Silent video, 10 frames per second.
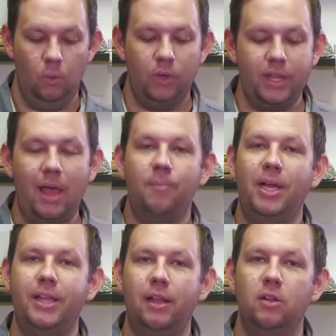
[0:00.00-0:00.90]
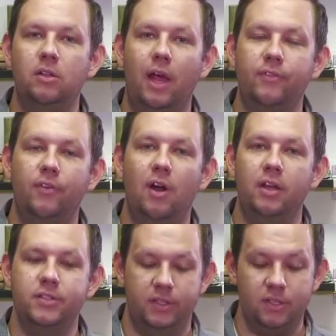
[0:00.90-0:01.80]
What that might that look like for
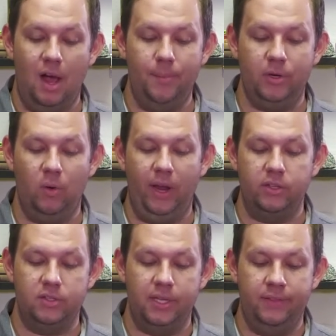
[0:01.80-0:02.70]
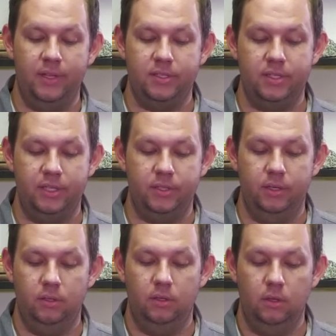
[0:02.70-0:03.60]
us as Common Grace in this
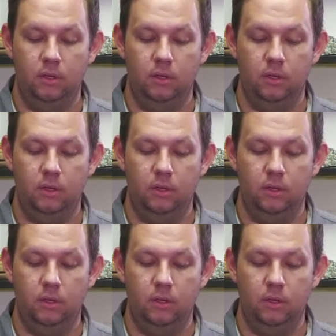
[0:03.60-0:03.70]
season?